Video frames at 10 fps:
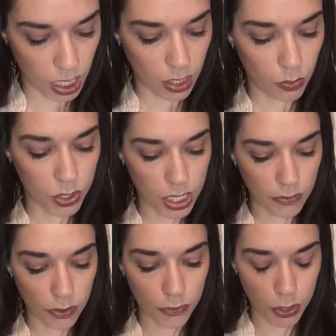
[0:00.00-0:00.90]

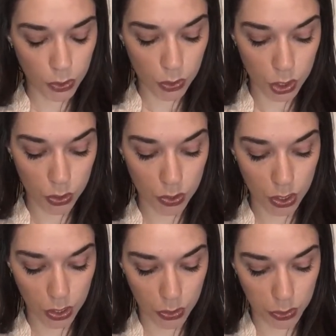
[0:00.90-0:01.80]
Whichever view you choose to
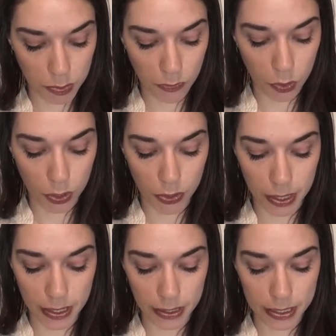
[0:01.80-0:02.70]
use before
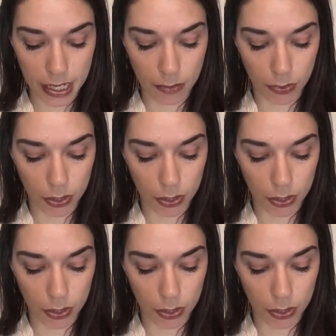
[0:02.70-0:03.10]
creating the table,